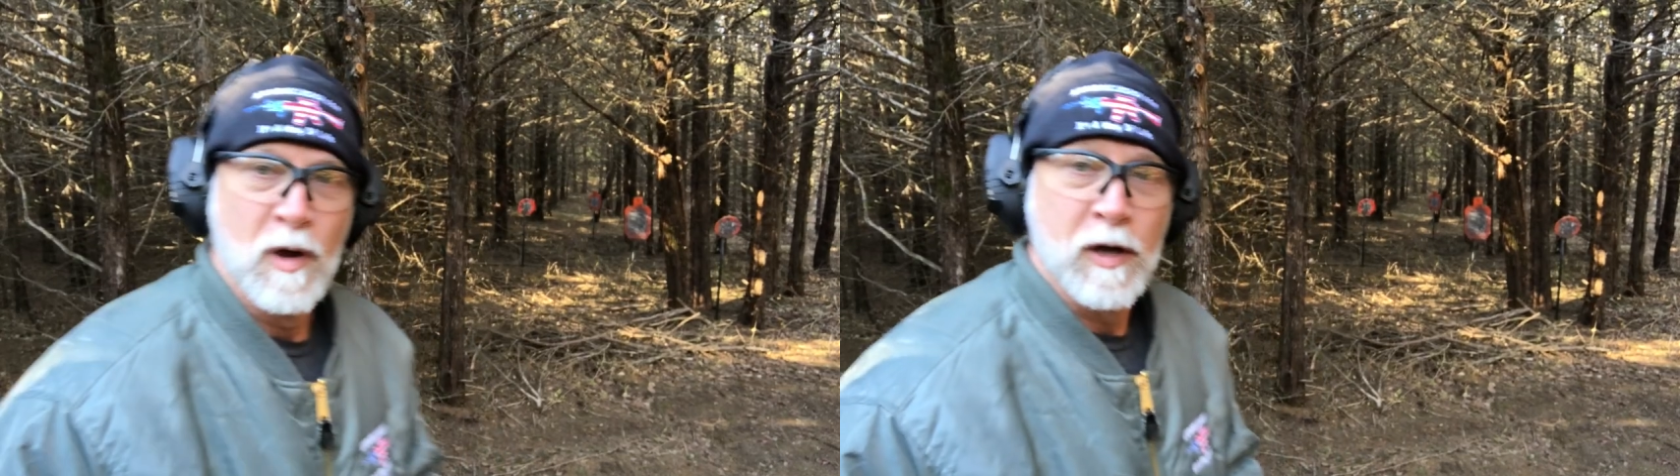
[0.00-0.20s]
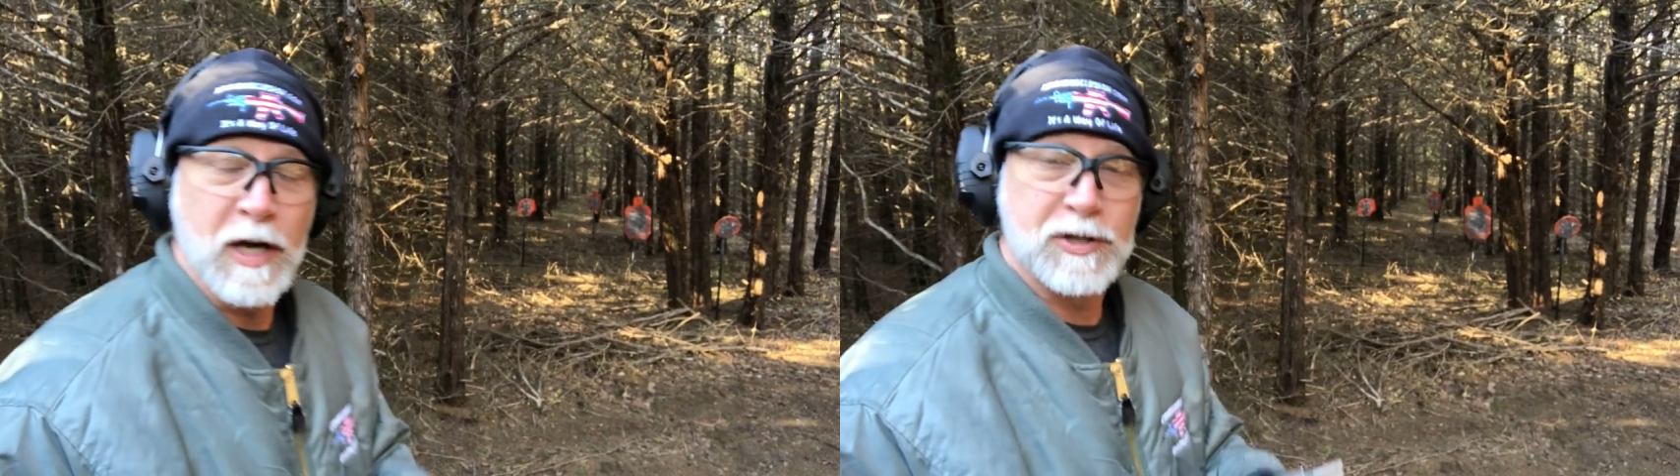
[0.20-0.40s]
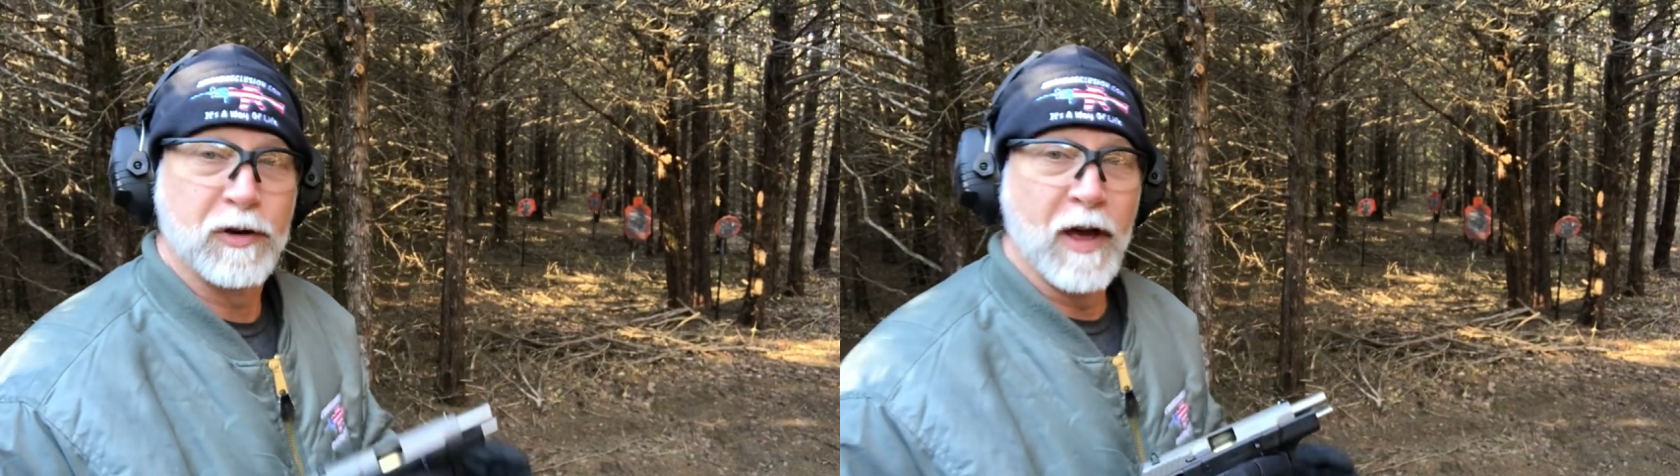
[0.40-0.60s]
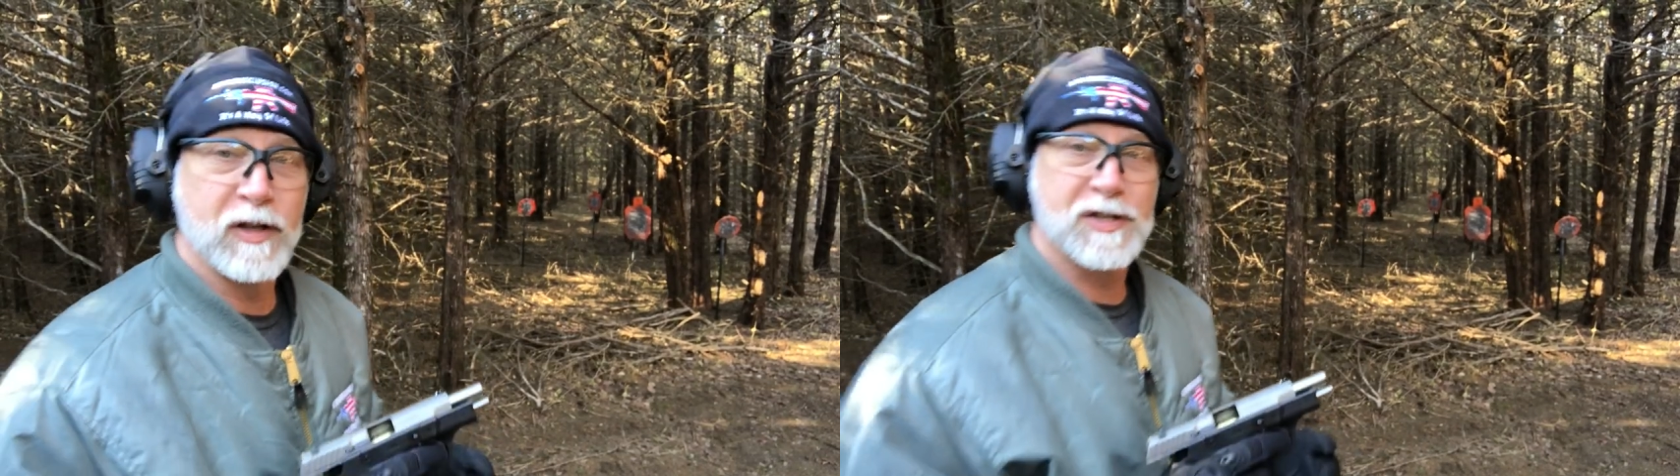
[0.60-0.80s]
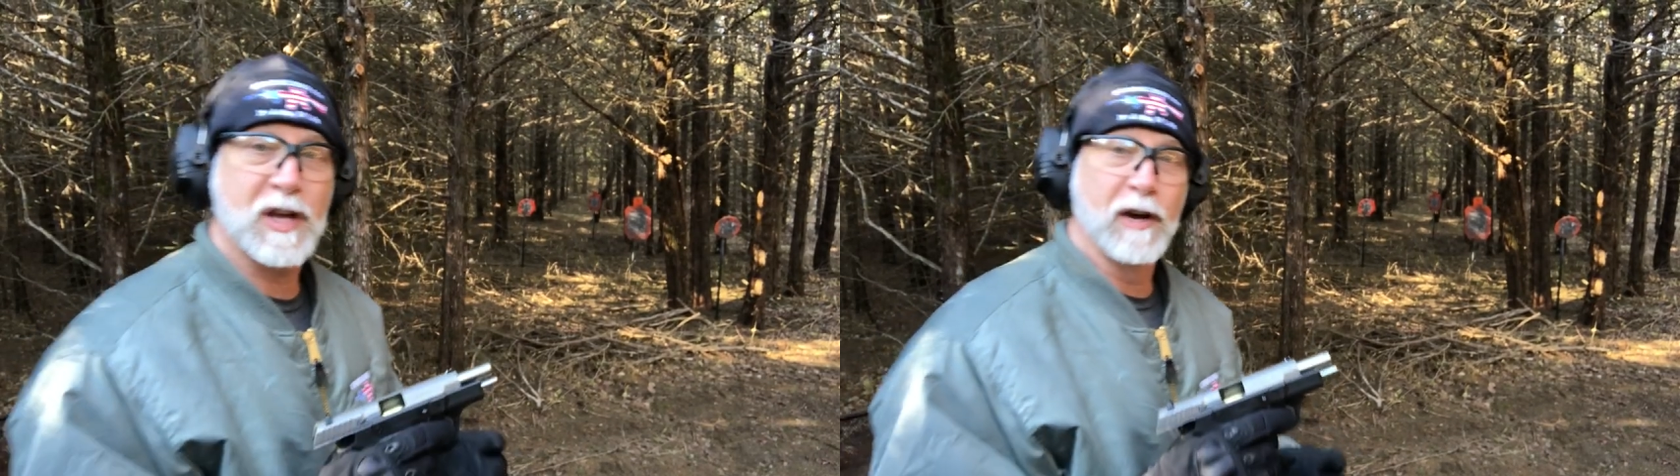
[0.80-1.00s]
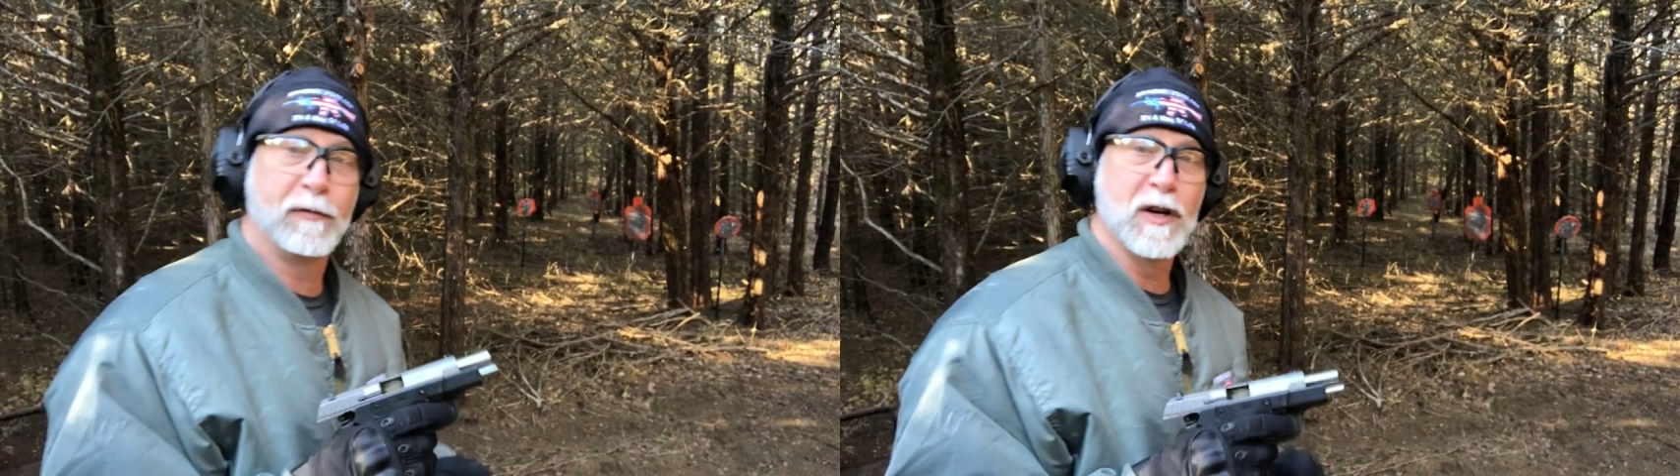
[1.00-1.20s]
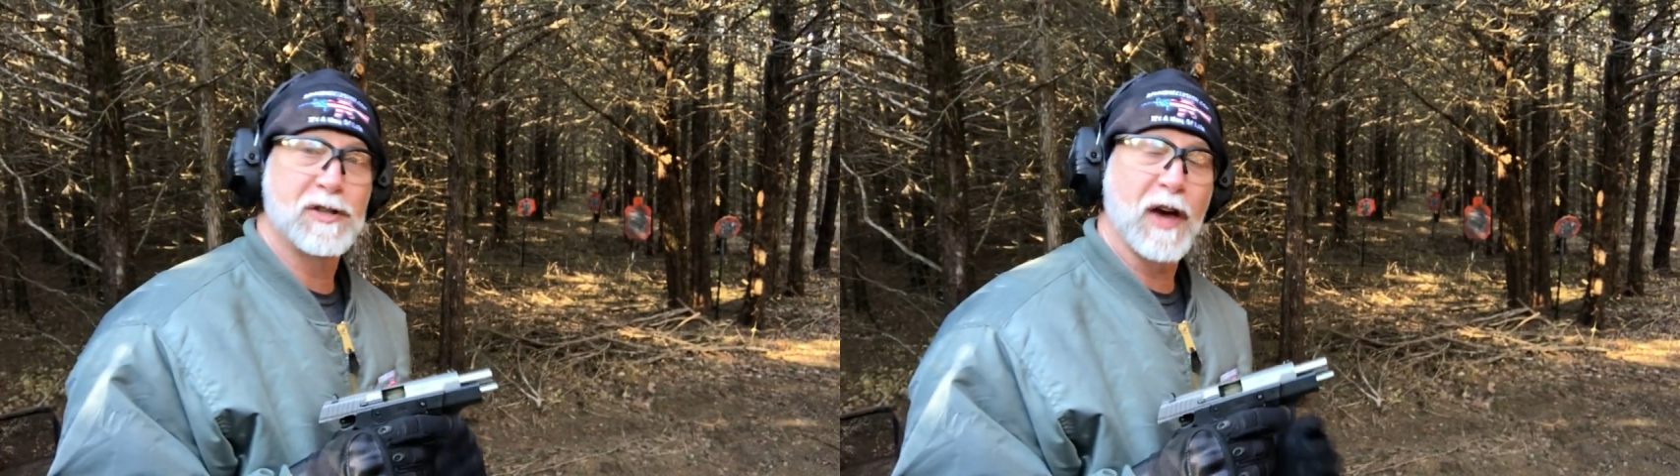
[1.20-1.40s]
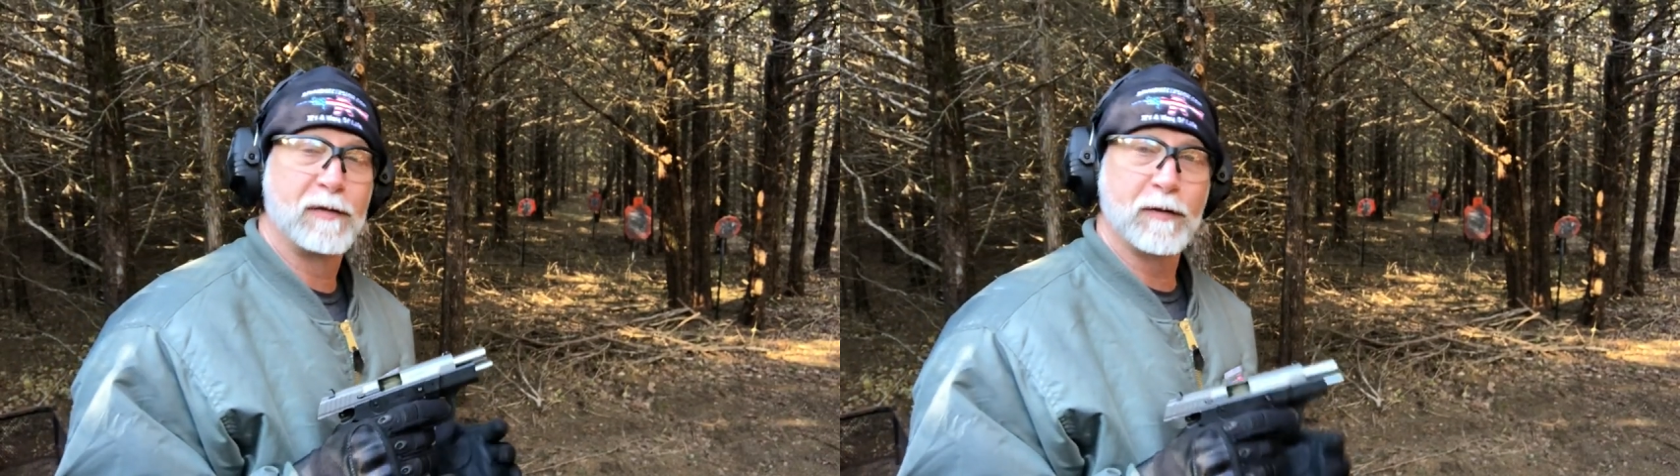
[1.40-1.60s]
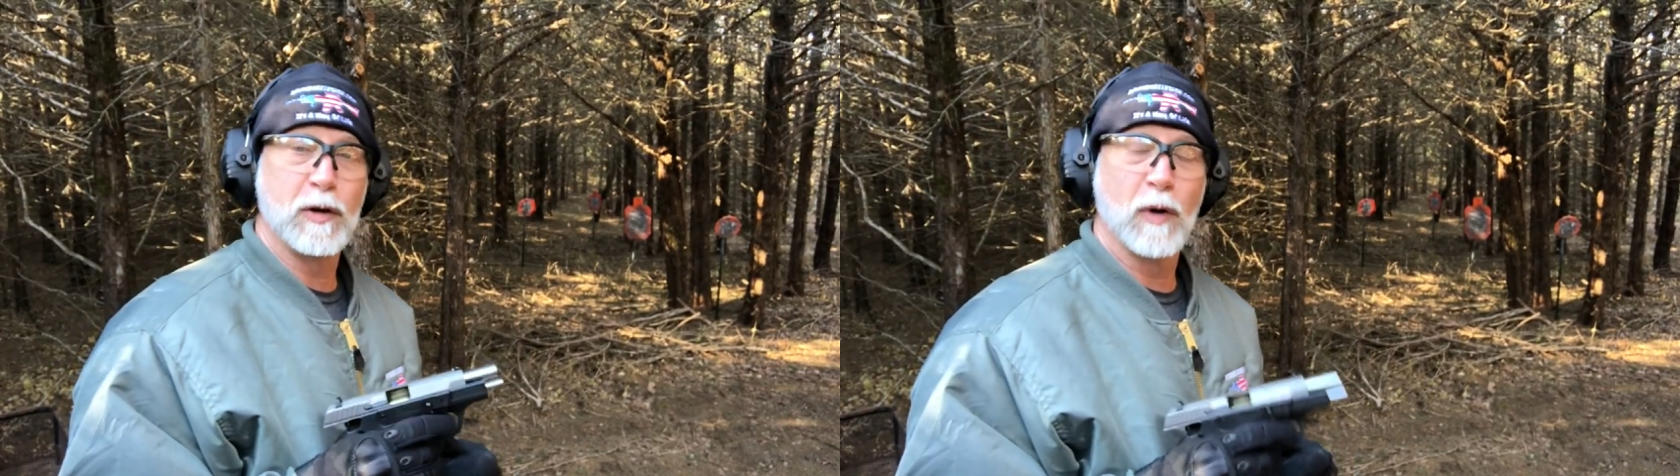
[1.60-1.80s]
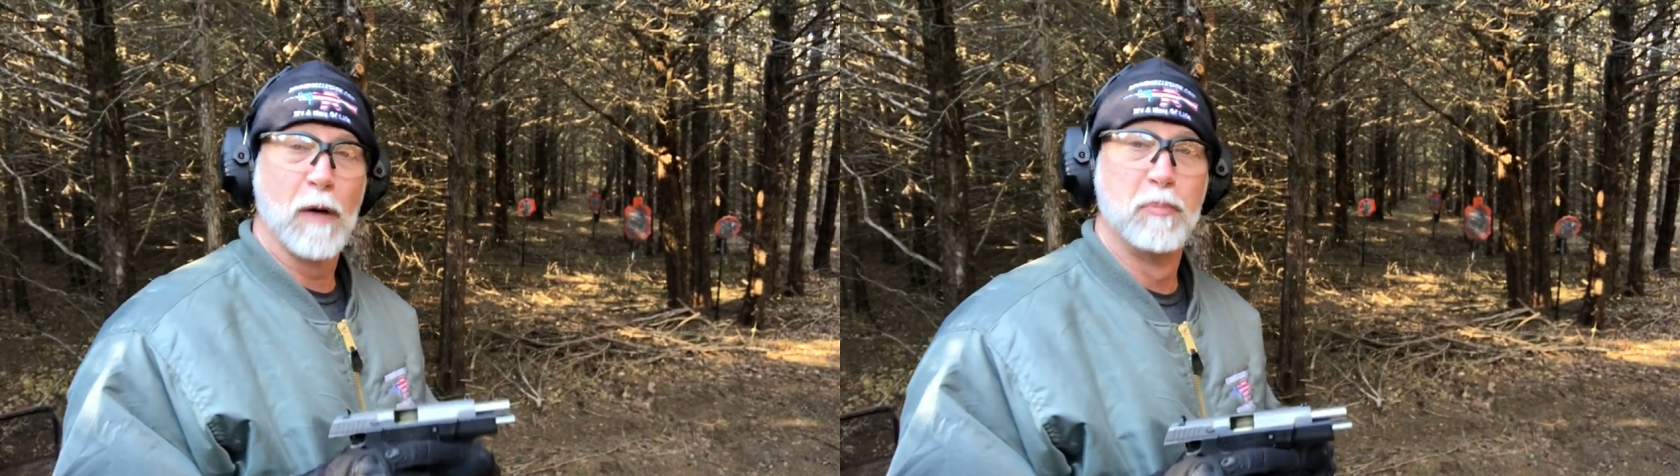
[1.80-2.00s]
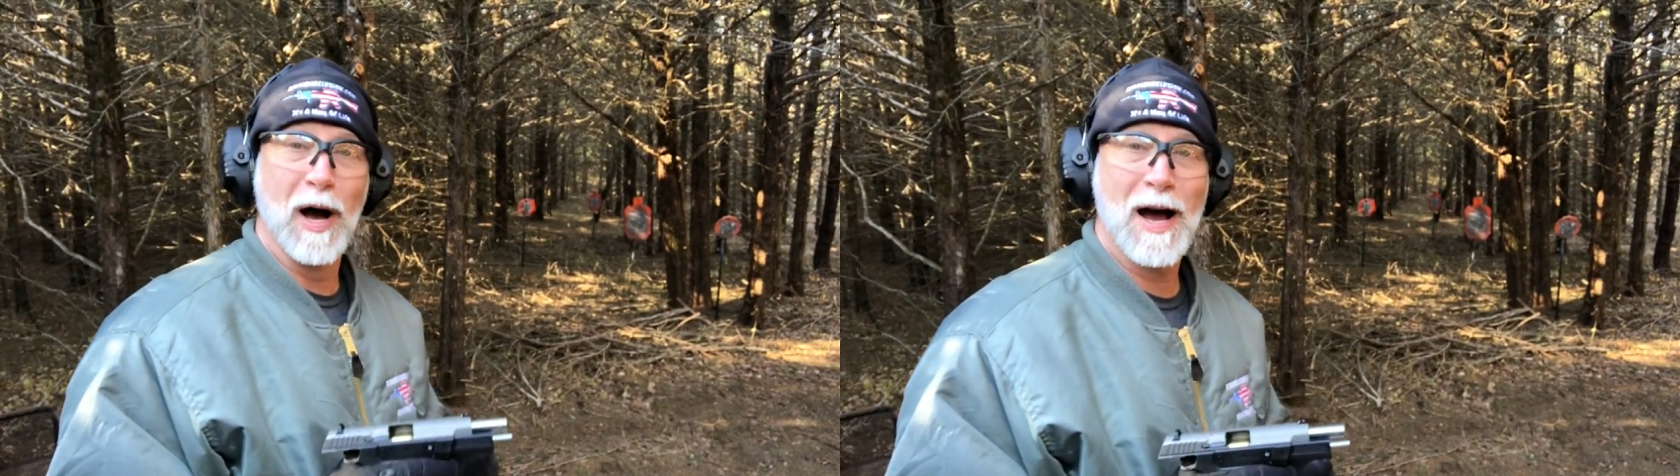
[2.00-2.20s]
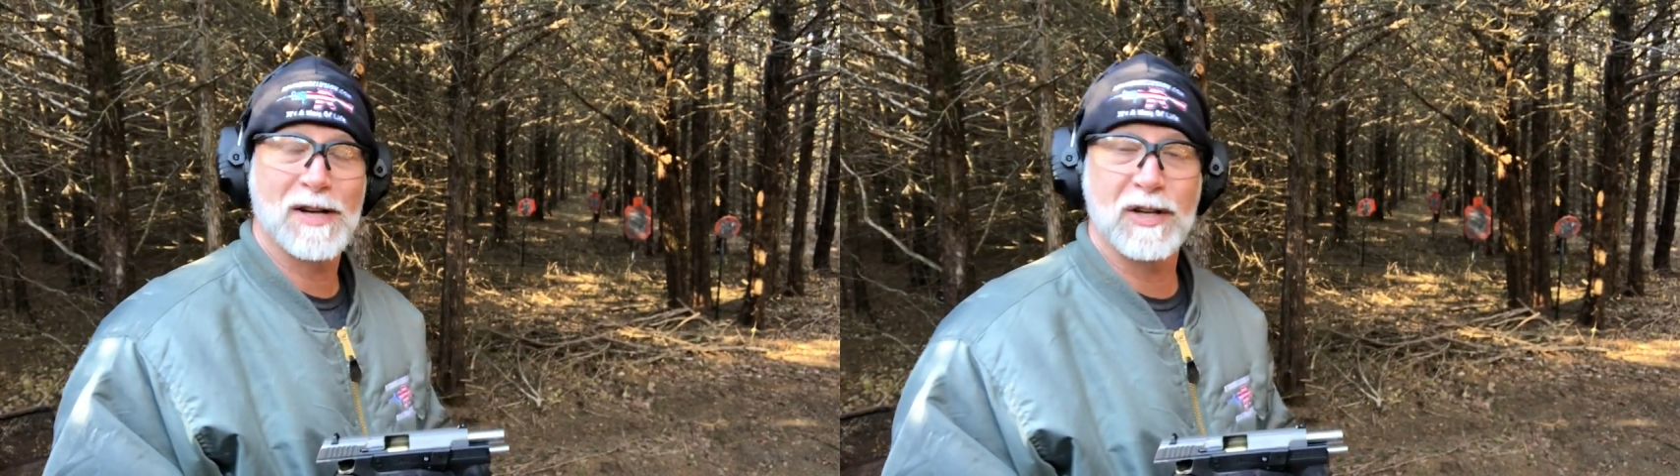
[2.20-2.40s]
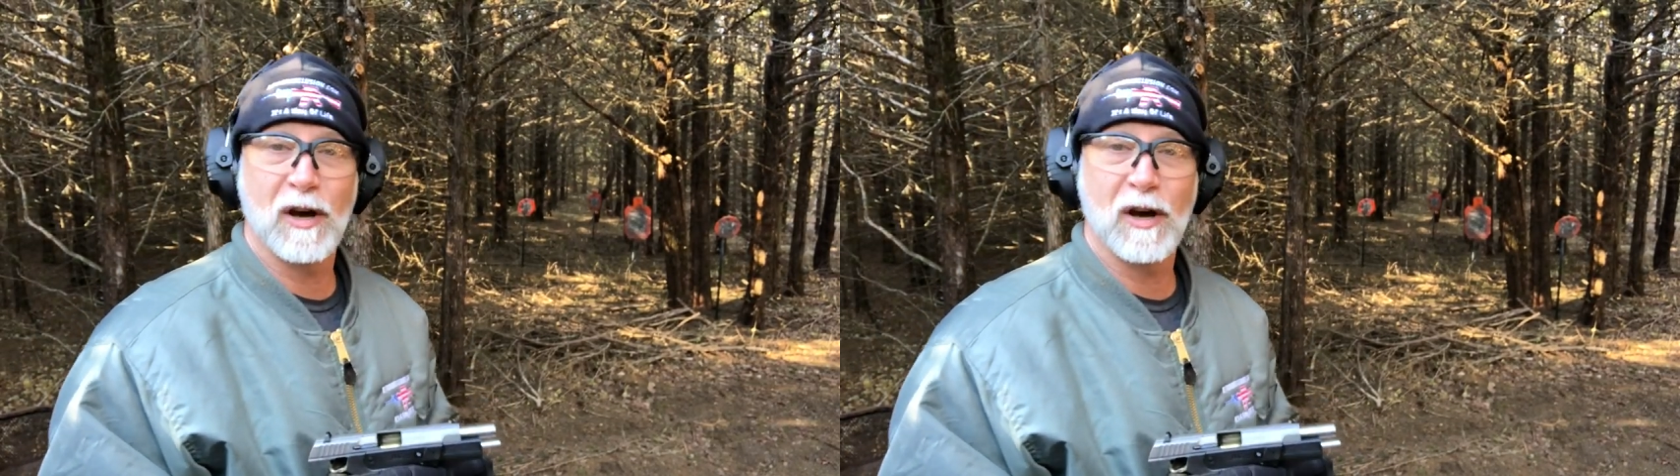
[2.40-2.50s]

Okay, so now this is gonna finish that 50 round box